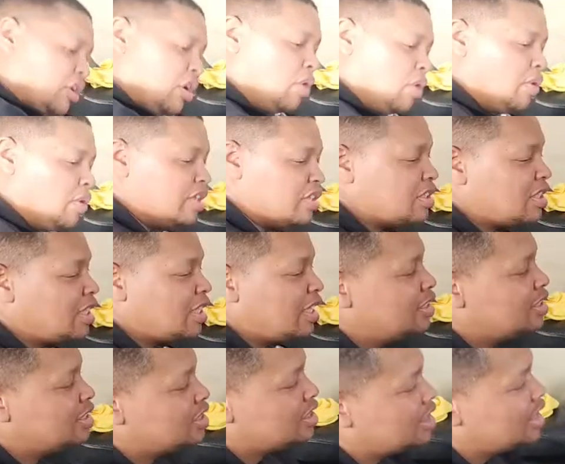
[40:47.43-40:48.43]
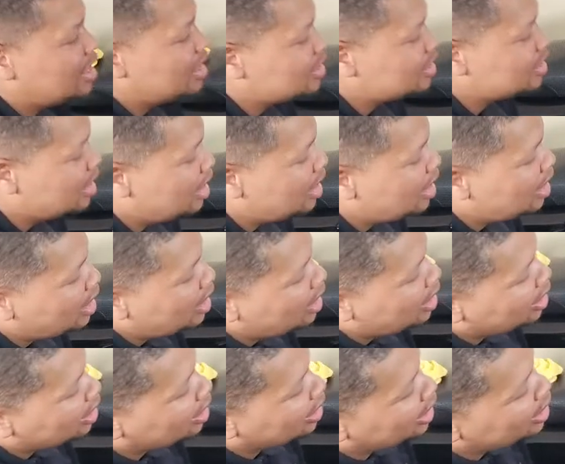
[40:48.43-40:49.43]
what it says? It says
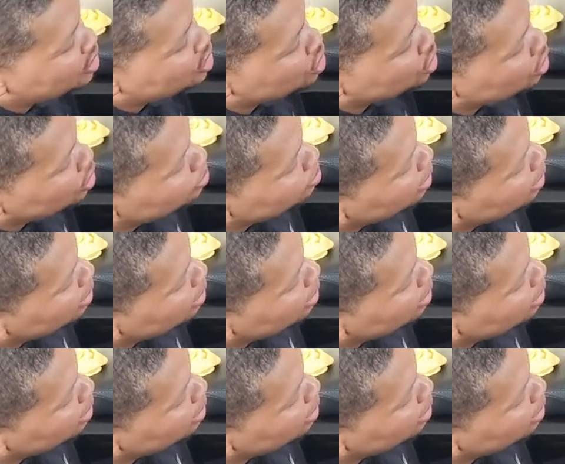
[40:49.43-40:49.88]
Glacier